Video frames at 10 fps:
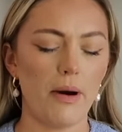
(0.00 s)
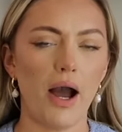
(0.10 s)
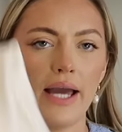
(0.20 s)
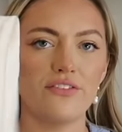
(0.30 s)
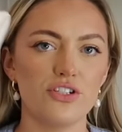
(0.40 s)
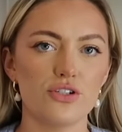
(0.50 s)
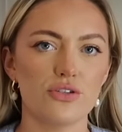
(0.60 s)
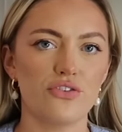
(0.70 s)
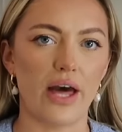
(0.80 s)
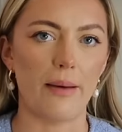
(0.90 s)
but I had
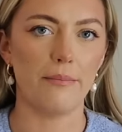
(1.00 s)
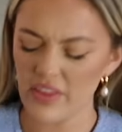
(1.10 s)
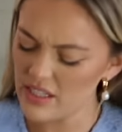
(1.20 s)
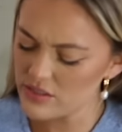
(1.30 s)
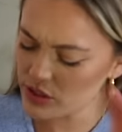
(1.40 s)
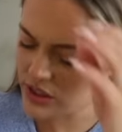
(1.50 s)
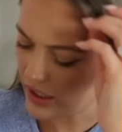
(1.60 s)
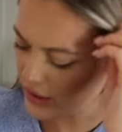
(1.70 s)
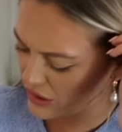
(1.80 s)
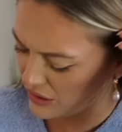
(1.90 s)
visions for them. I think it's just
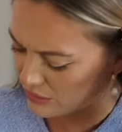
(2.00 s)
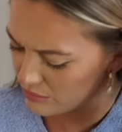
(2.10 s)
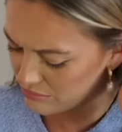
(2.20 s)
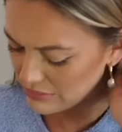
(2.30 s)
kind of cute.